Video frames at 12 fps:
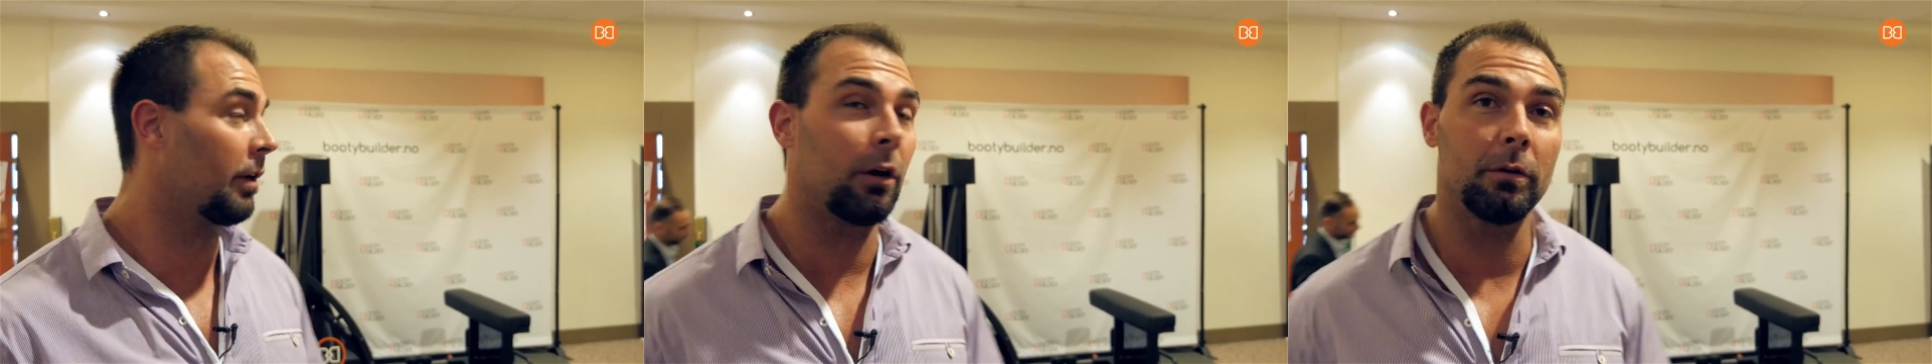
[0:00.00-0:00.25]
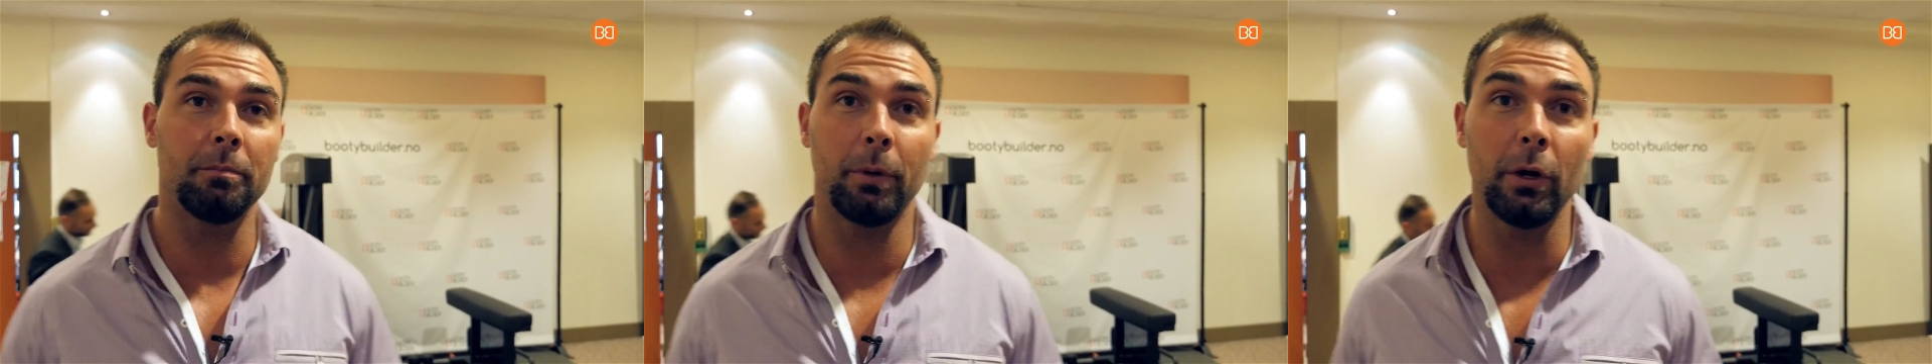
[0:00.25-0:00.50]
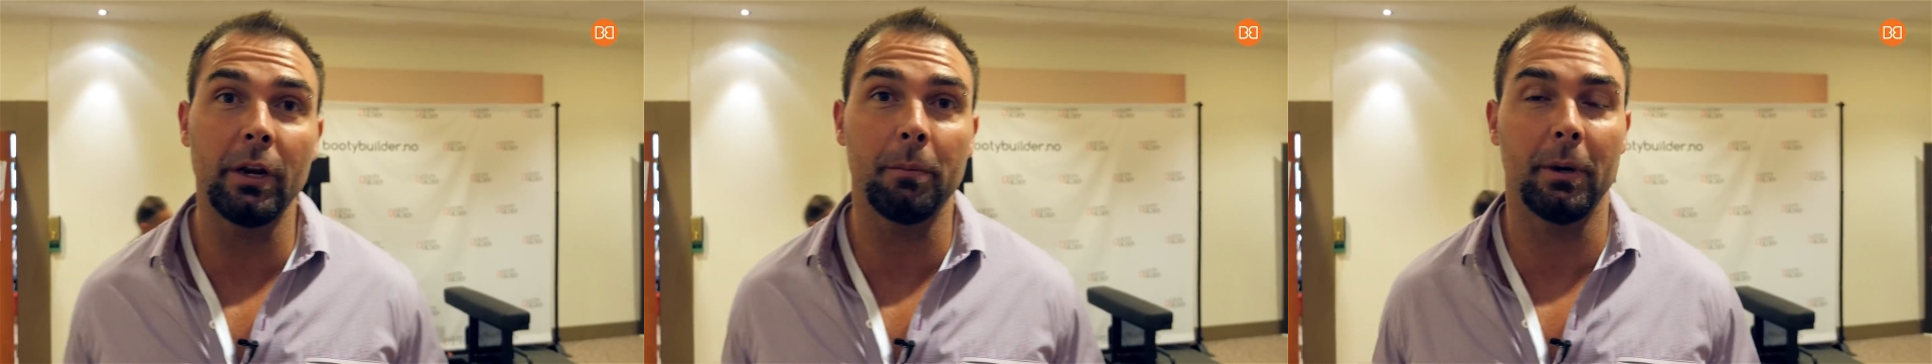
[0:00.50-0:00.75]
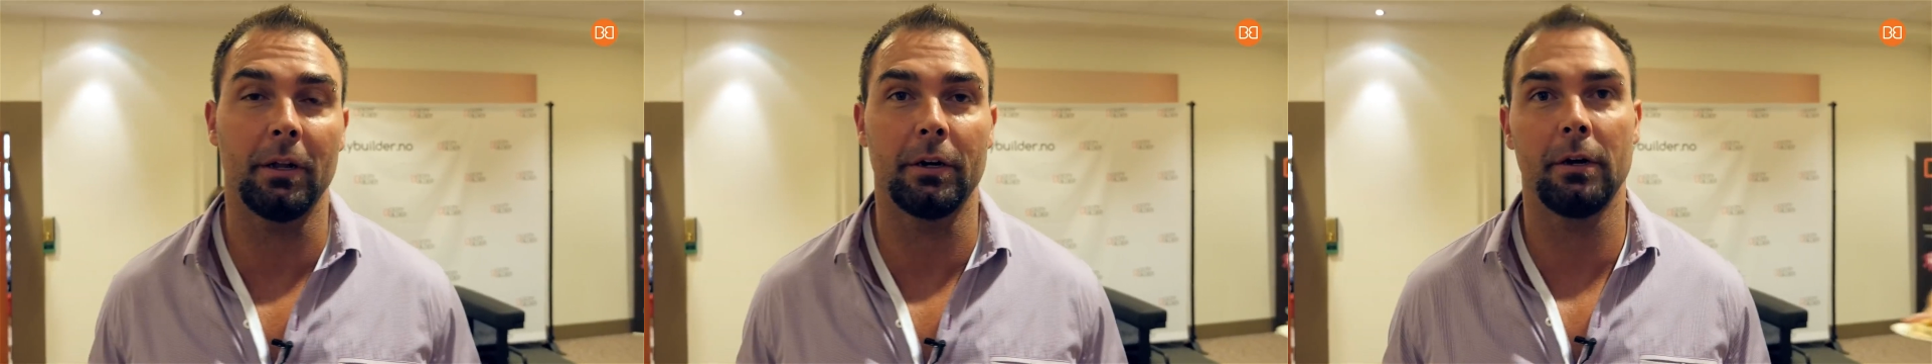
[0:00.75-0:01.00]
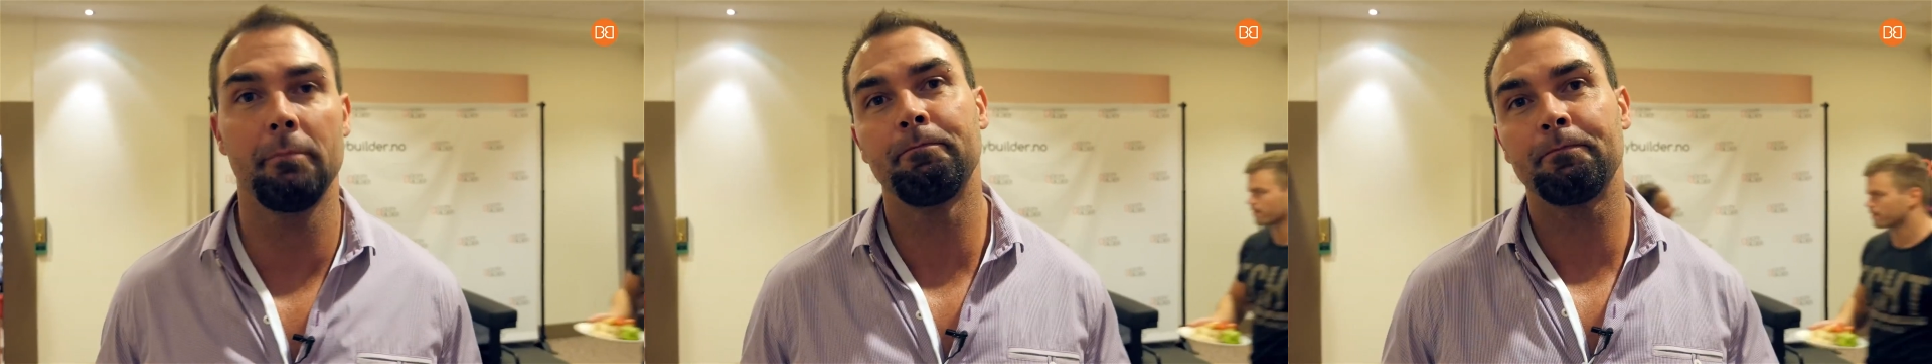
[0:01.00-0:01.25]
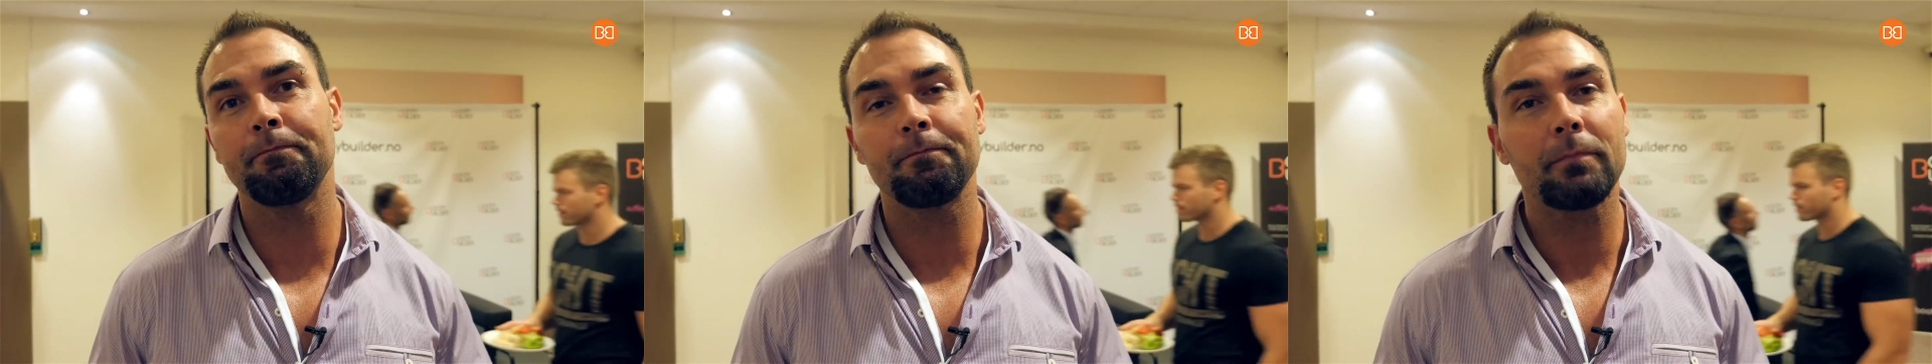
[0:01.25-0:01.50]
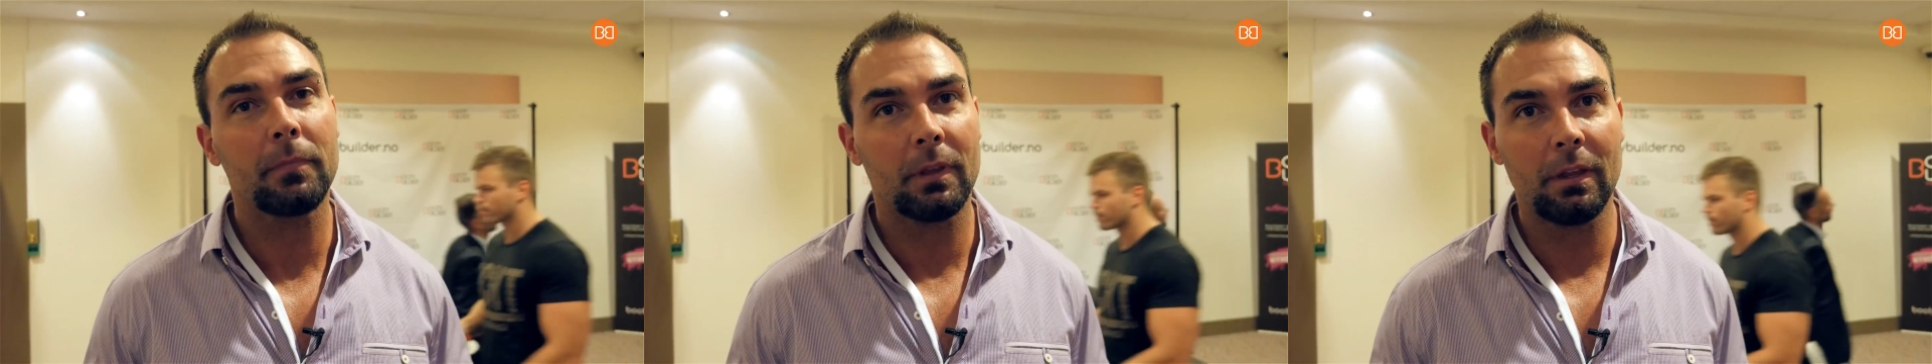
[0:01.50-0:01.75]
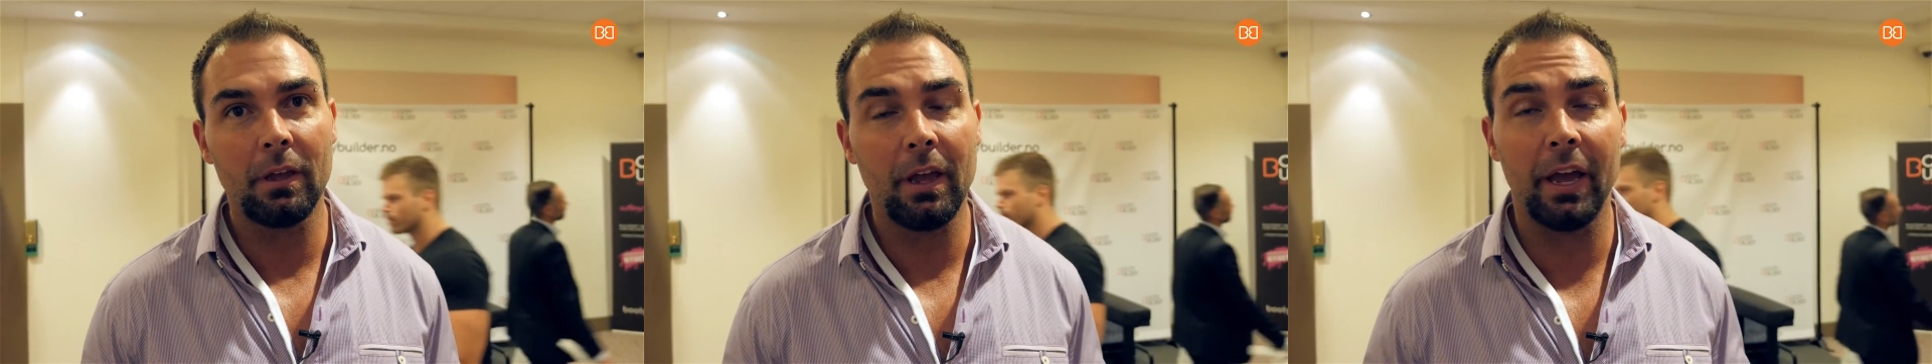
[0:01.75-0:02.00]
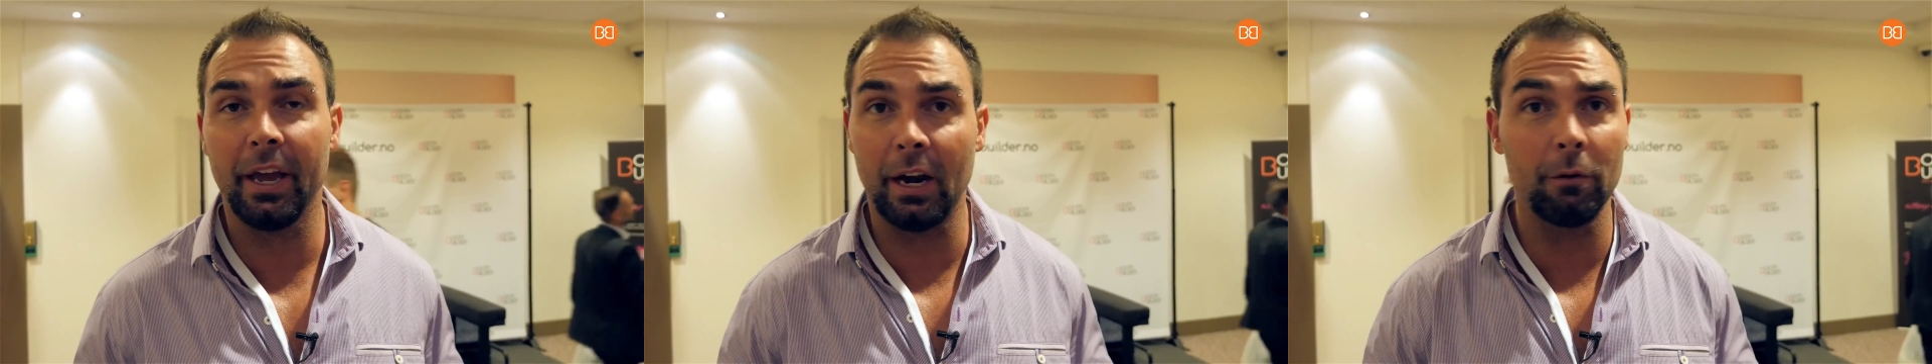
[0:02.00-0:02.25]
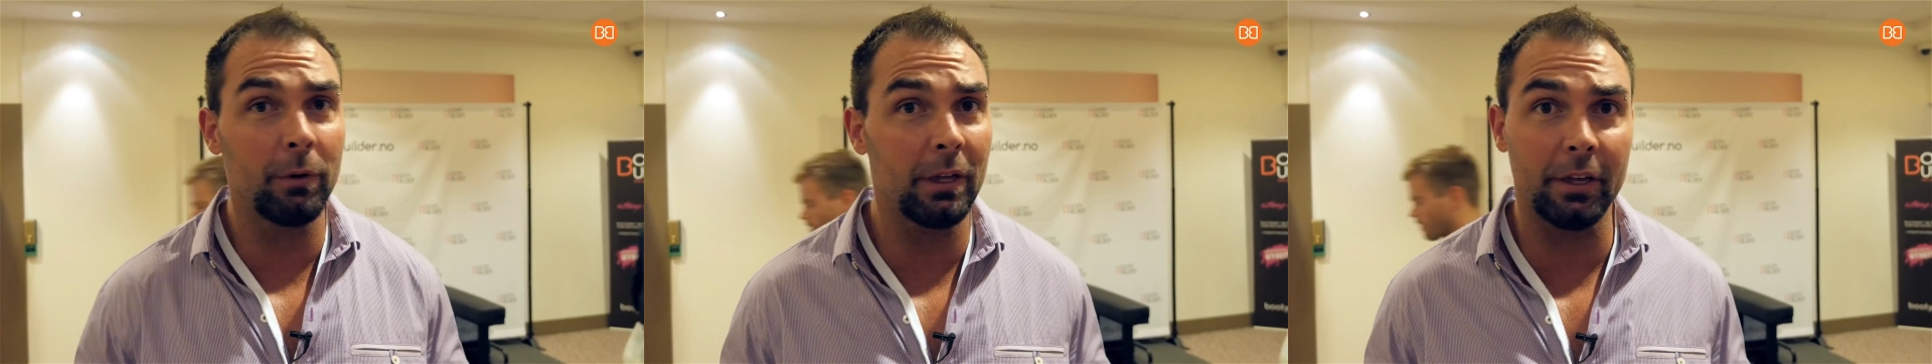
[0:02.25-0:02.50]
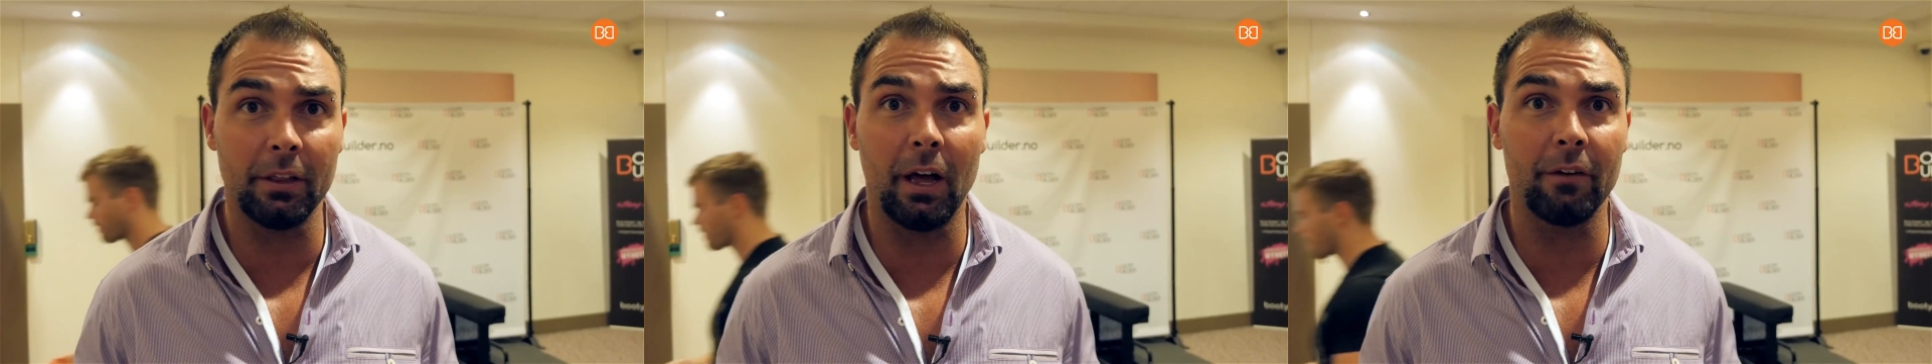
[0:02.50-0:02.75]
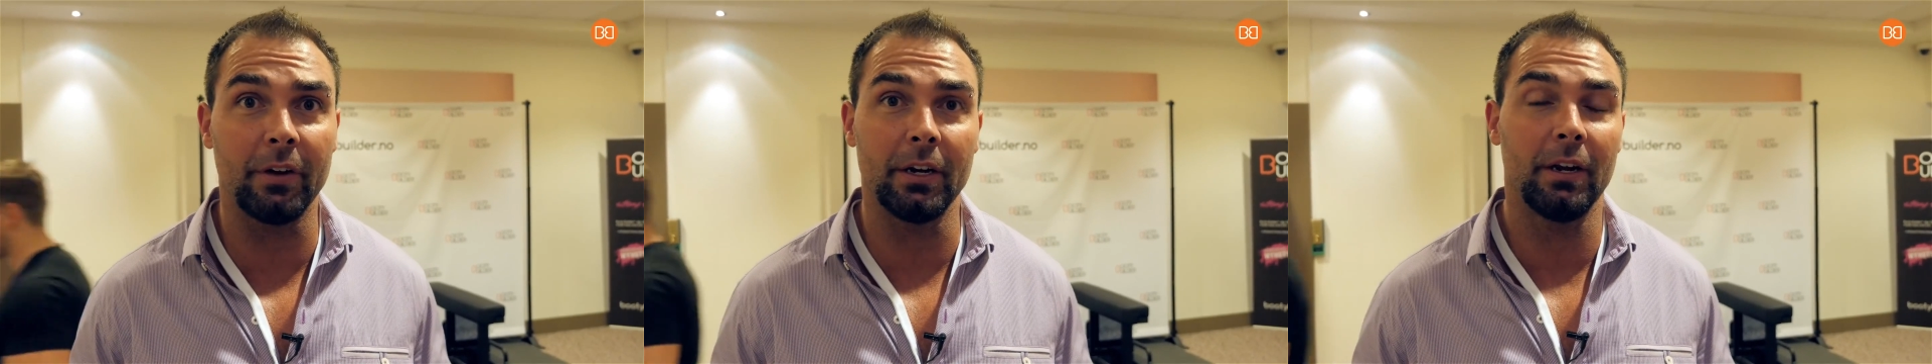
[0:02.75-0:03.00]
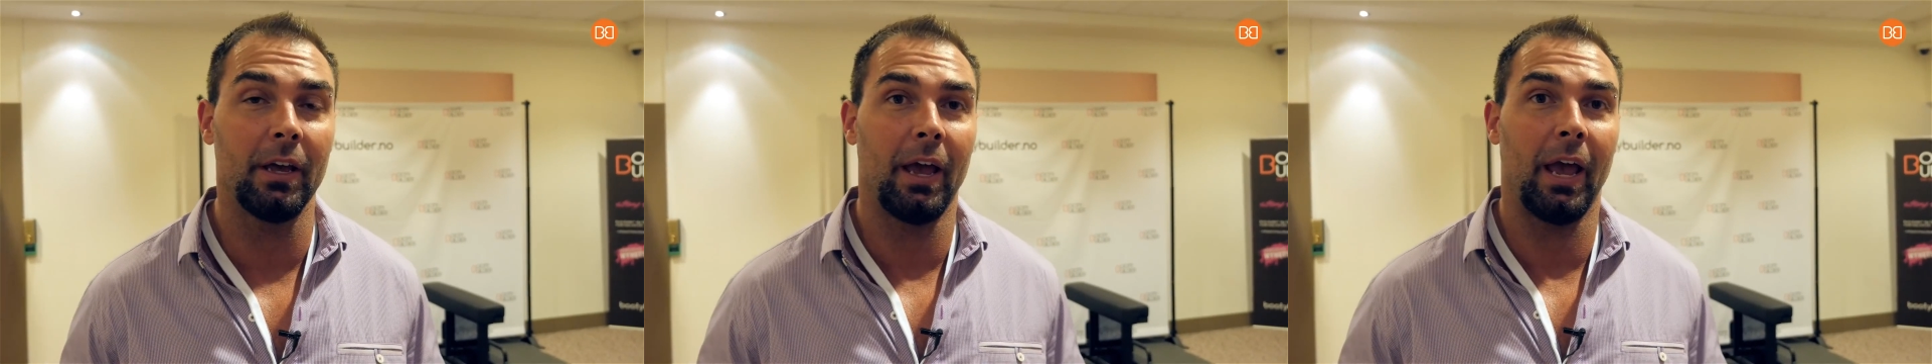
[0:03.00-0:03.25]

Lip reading: own BootyBuilder, and I really love it.